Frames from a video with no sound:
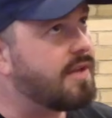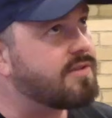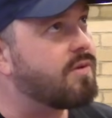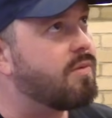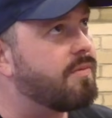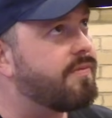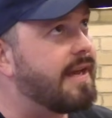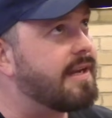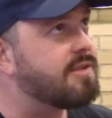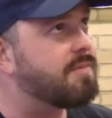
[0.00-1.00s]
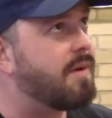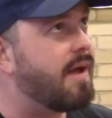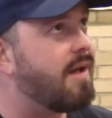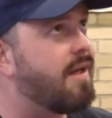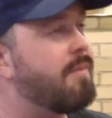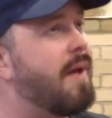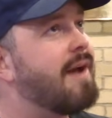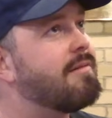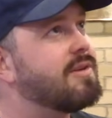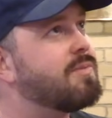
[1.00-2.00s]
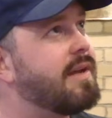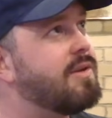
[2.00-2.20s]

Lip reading: Let's not call them failings, but areas where